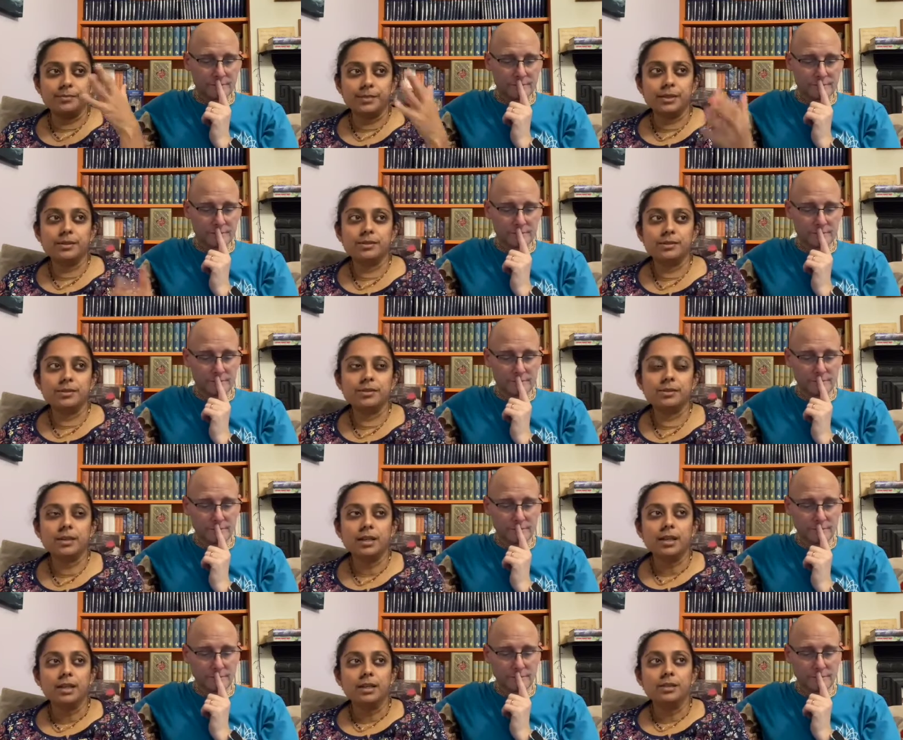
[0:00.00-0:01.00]
Speaker 1: because
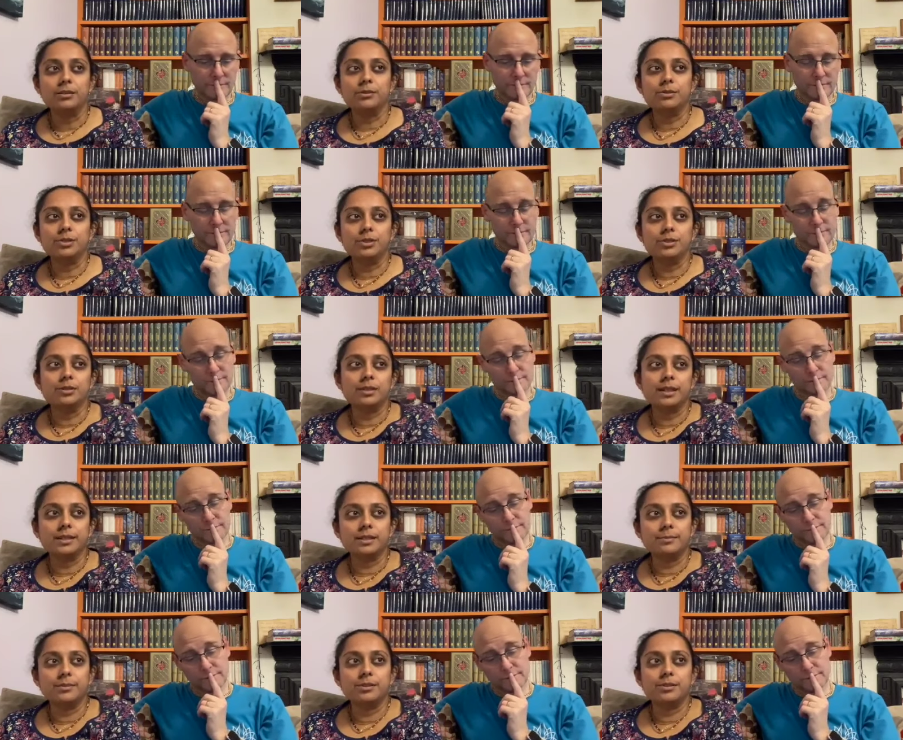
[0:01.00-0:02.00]
Krishna
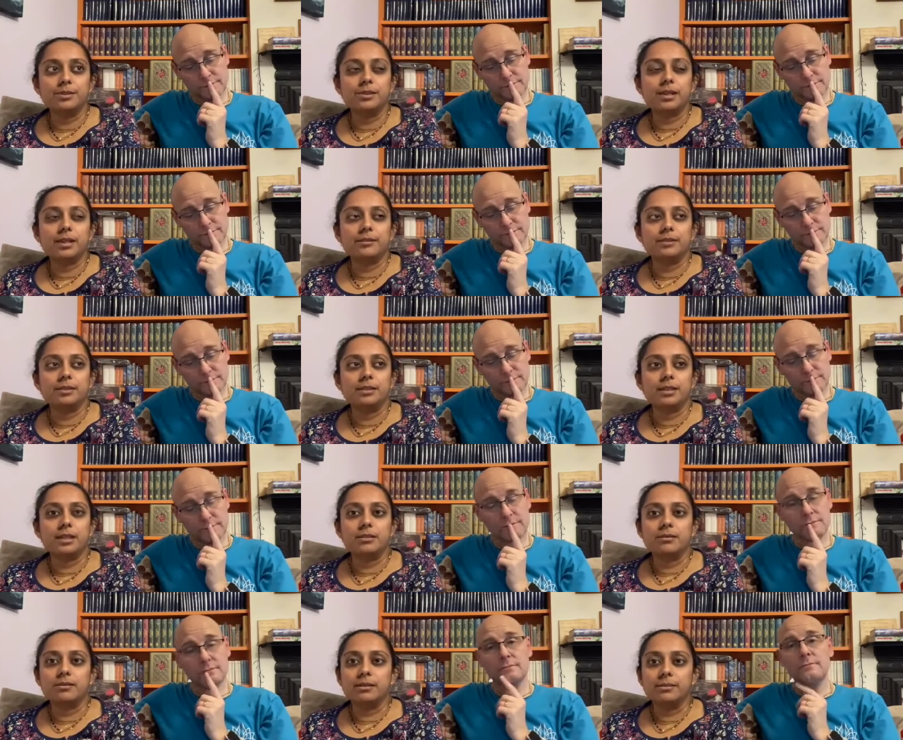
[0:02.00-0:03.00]
gets pushed out the
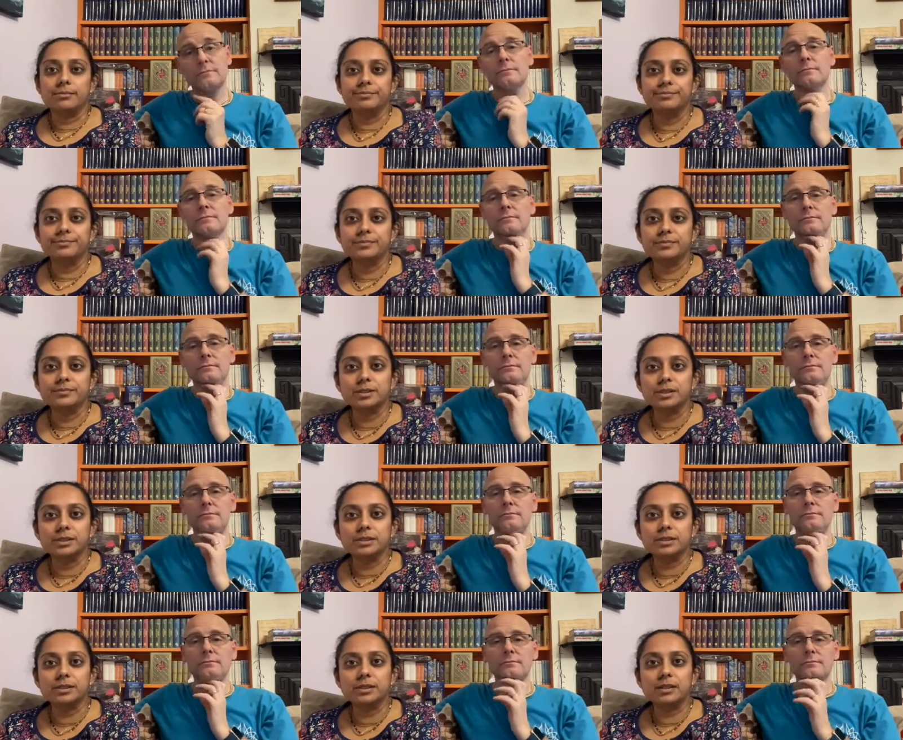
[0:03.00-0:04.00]
center to
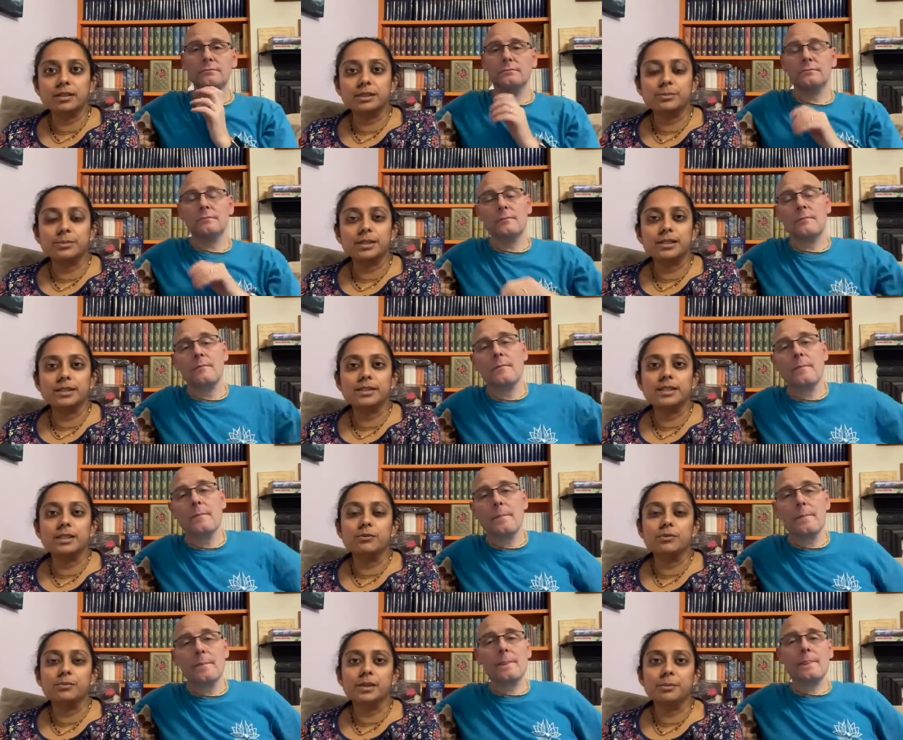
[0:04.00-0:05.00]
the side while I deal
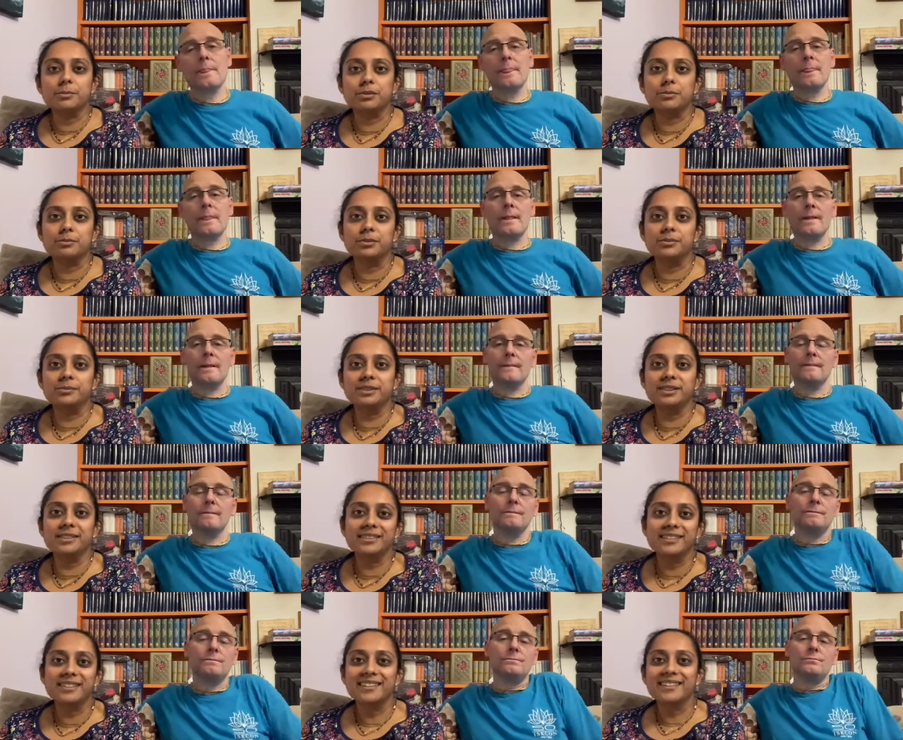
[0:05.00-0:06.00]
with my problems.
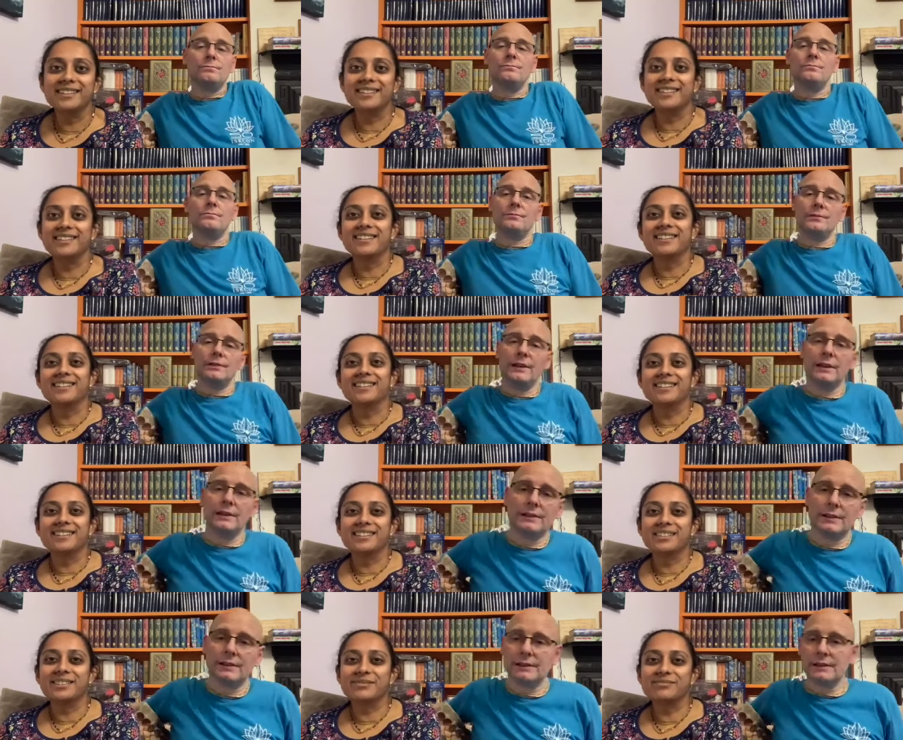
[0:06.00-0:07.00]
Speaker 2: Mm, yeah,
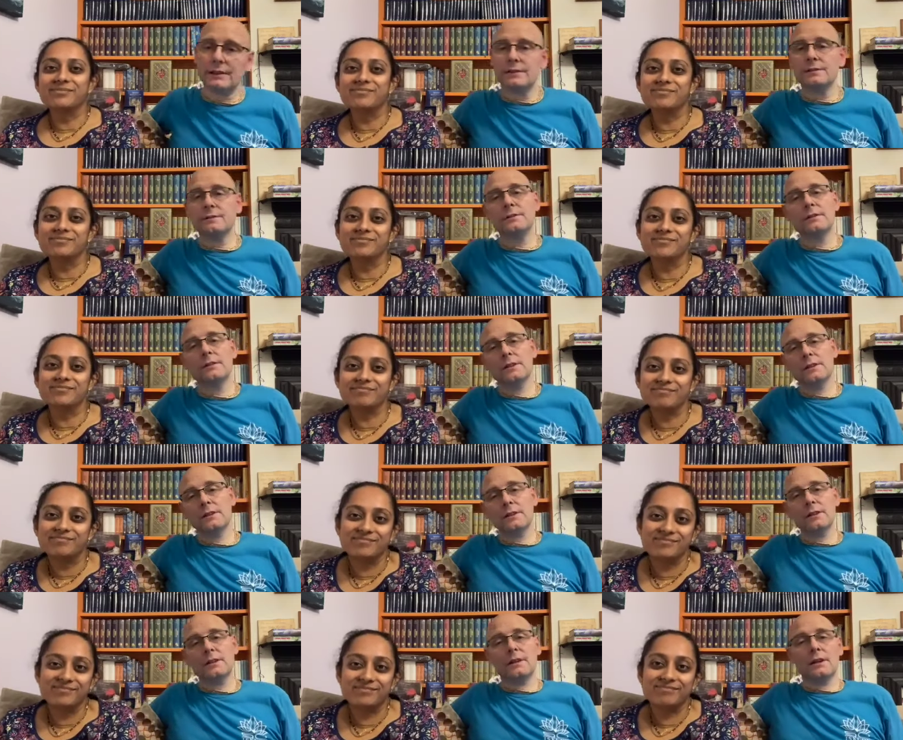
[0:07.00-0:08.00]
yeah, yeah.
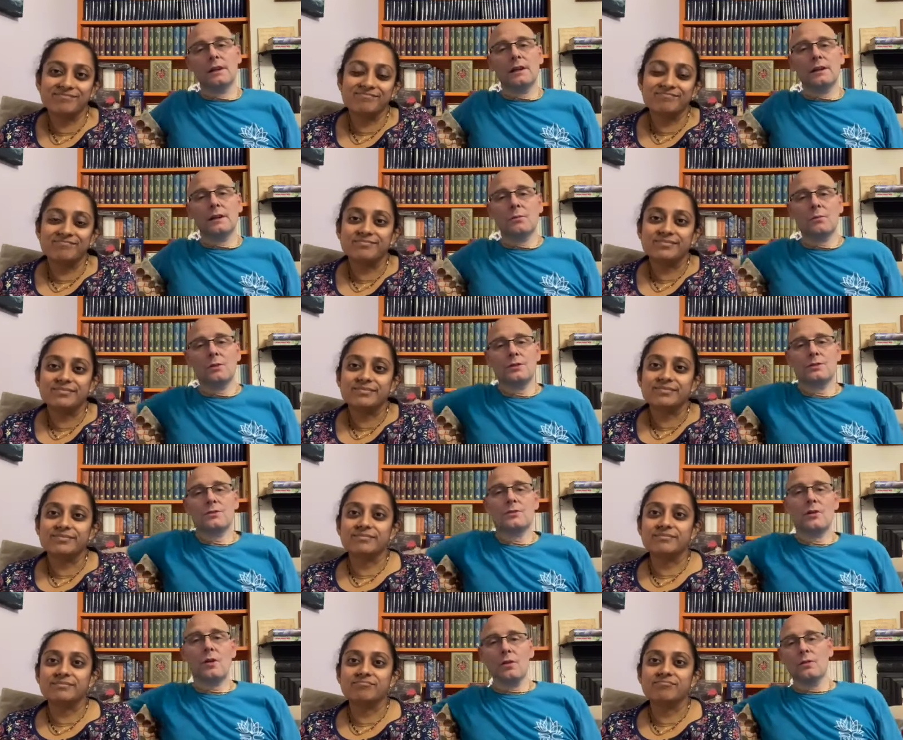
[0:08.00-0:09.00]
And then
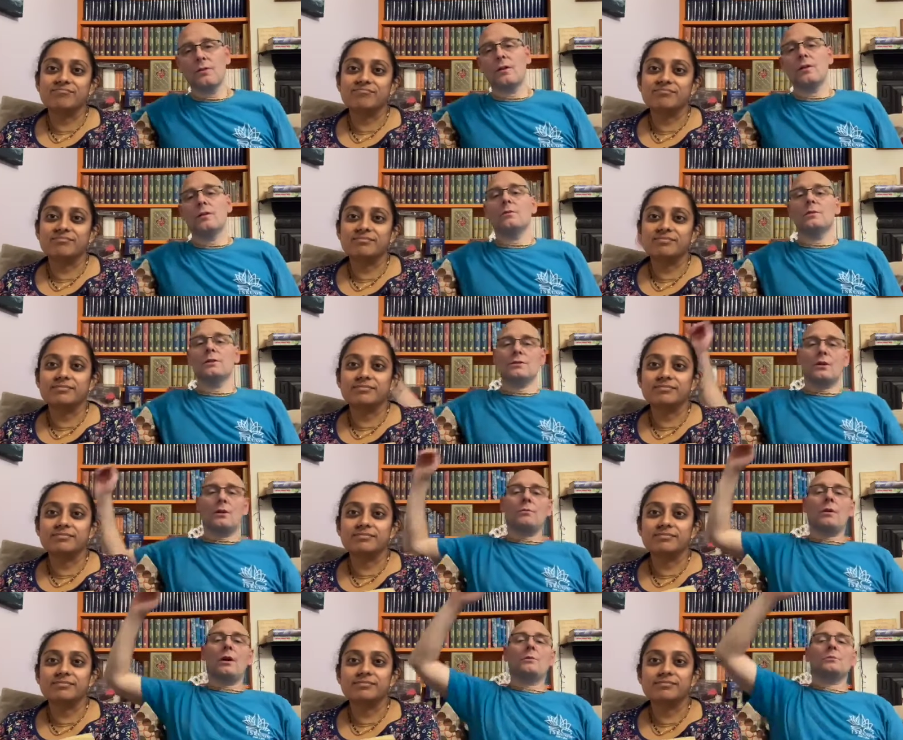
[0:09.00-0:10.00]
once all of our once our
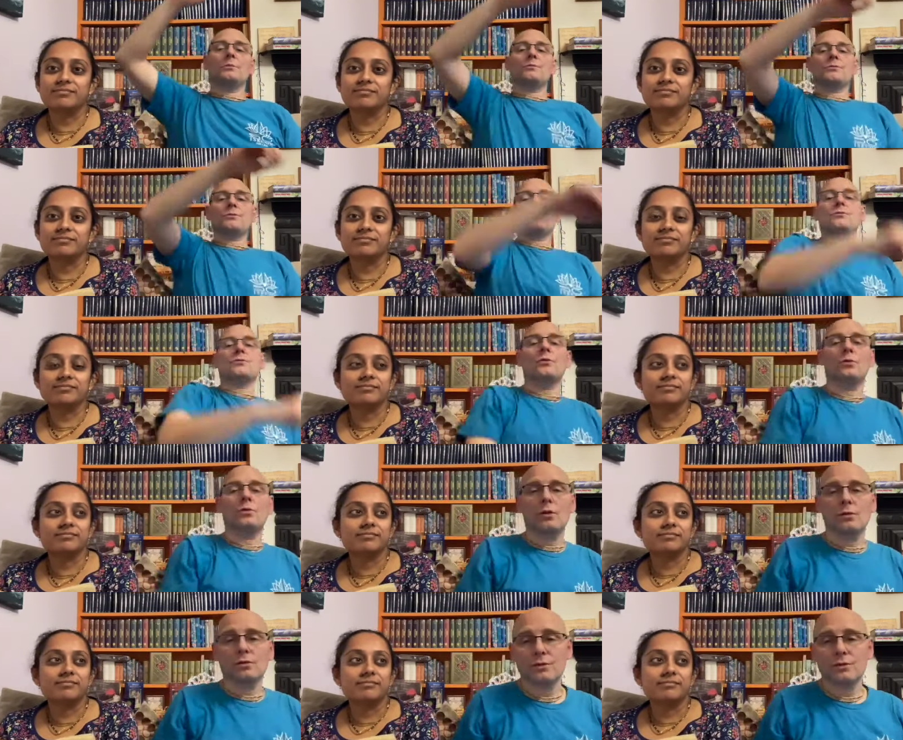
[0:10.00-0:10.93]
problems are so called